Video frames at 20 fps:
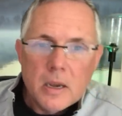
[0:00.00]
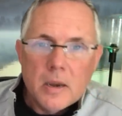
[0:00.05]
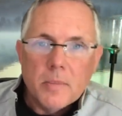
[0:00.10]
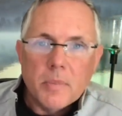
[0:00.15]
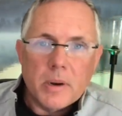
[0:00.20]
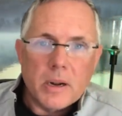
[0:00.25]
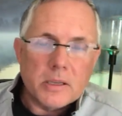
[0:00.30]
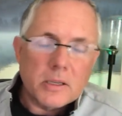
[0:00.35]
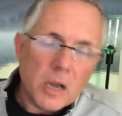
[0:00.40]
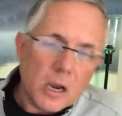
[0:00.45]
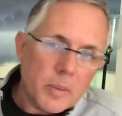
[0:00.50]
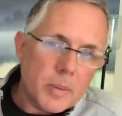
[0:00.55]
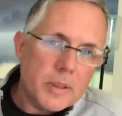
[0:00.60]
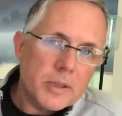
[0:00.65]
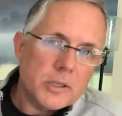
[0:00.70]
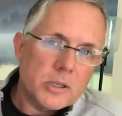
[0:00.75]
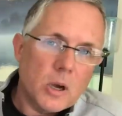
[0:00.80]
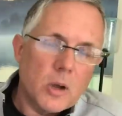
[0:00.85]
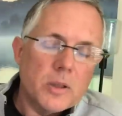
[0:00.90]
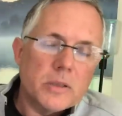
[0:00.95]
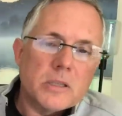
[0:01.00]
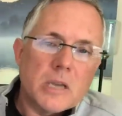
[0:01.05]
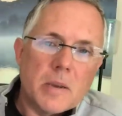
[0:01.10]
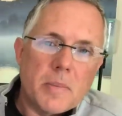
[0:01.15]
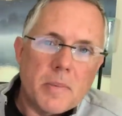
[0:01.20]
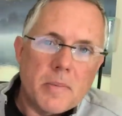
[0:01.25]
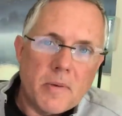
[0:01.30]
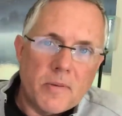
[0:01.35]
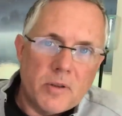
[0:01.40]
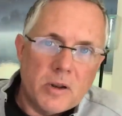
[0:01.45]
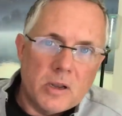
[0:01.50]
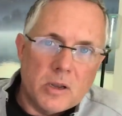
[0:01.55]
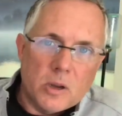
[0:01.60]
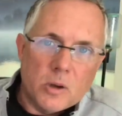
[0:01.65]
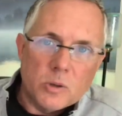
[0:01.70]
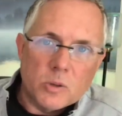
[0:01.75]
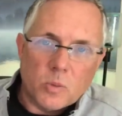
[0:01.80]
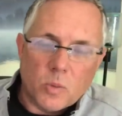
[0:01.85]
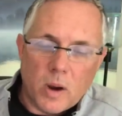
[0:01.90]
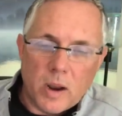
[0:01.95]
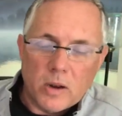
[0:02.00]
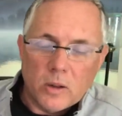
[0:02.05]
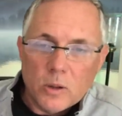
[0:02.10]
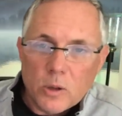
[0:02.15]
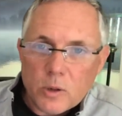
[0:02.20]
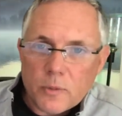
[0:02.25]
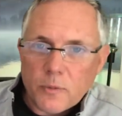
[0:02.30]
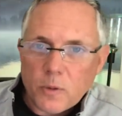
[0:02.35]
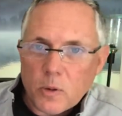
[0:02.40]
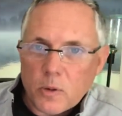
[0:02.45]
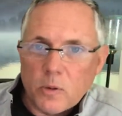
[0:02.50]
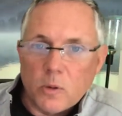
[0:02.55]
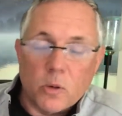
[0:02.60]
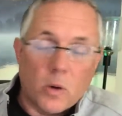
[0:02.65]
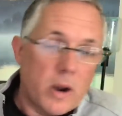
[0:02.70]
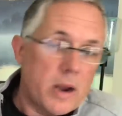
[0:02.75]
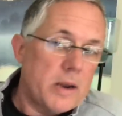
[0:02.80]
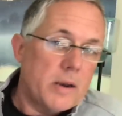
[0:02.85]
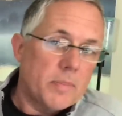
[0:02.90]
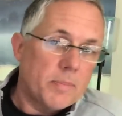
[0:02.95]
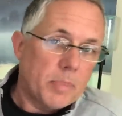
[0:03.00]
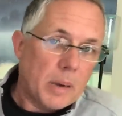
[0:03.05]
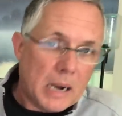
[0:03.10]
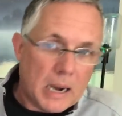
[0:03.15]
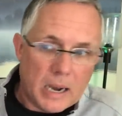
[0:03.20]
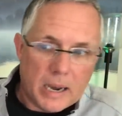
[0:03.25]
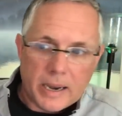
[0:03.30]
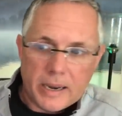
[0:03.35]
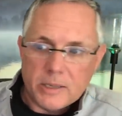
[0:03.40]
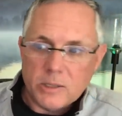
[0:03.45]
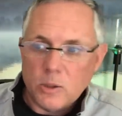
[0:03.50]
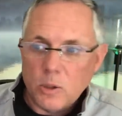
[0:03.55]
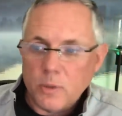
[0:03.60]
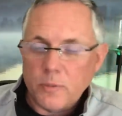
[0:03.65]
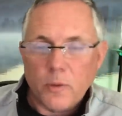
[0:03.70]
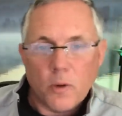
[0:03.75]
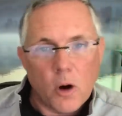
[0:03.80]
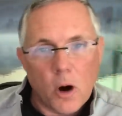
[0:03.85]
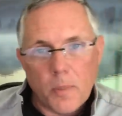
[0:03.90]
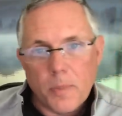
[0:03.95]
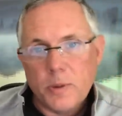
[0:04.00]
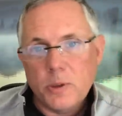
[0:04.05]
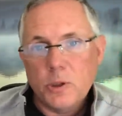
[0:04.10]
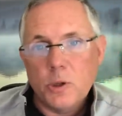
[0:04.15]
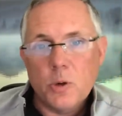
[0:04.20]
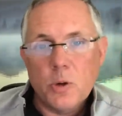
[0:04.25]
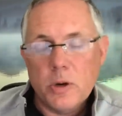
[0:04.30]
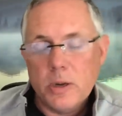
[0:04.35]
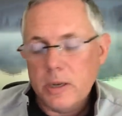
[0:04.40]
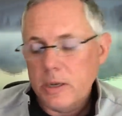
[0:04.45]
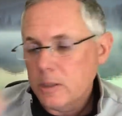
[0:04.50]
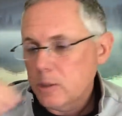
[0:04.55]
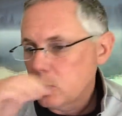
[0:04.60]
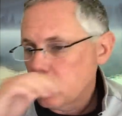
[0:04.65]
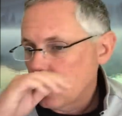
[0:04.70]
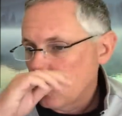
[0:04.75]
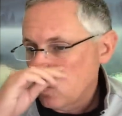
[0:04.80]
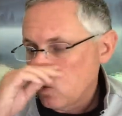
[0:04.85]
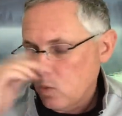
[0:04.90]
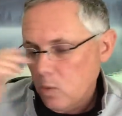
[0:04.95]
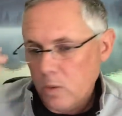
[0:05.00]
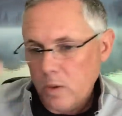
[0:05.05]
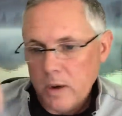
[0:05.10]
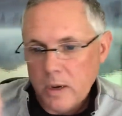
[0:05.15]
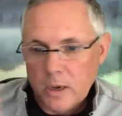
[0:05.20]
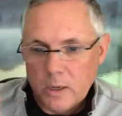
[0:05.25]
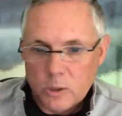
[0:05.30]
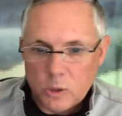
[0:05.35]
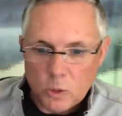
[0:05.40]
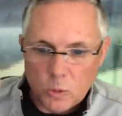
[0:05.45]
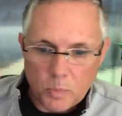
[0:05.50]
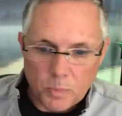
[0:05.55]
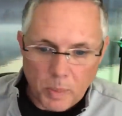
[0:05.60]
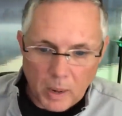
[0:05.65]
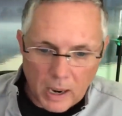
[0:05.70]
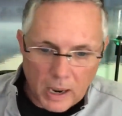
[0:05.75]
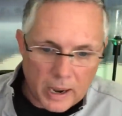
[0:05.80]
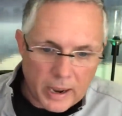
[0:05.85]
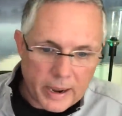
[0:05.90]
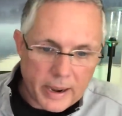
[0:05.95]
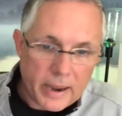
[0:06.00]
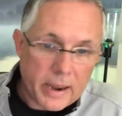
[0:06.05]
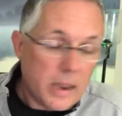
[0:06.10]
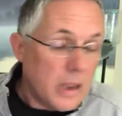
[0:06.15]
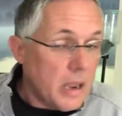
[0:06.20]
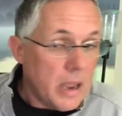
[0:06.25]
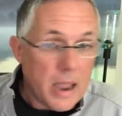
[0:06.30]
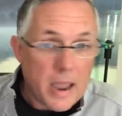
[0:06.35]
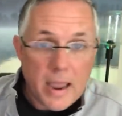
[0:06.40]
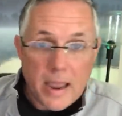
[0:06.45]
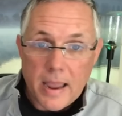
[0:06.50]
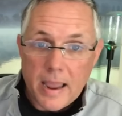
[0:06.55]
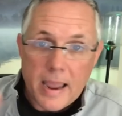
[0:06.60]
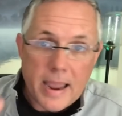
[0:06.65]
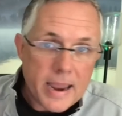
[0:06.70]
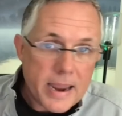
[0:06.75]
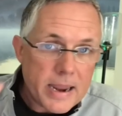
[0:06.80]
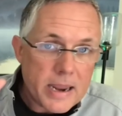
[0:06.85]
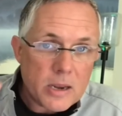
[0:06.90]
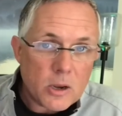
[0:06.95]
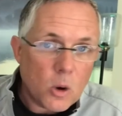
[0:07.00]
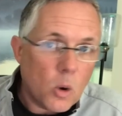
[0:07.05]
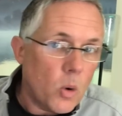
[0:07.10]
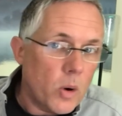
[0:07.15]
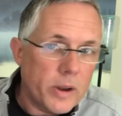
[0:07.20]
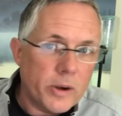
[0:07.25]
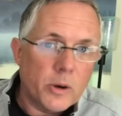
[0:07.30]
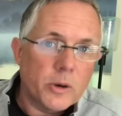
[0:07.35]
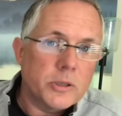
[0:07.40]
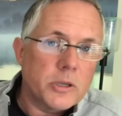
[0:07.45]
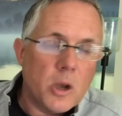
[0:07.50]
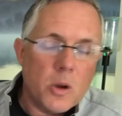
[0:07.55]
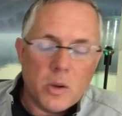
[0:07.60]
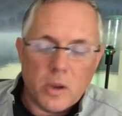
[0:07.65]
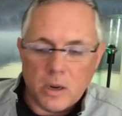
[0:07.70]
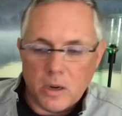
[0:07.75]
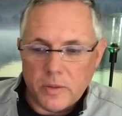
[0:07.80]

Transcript: But I talk about this all the time in my videos, right? Look for great buys, look for opportunities to to buy a coin or token.